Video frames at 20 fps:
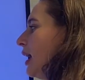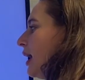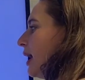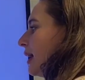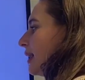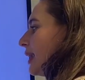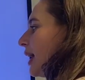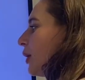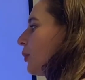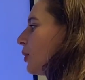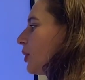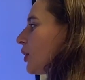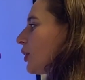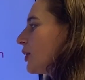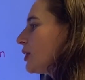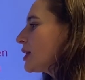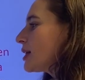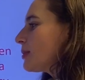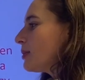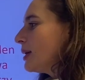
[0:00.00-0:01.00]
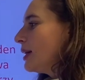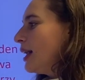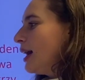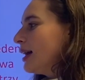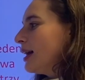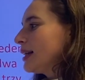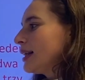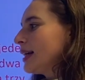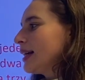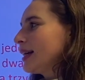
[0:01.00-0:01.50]
Now we're going to be
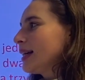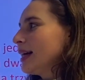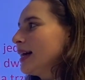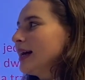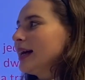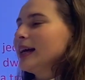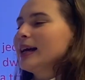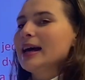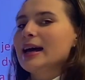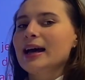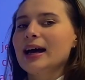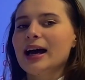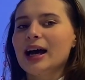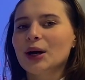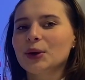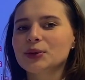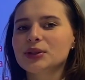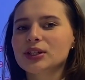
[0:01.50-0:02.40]
learning how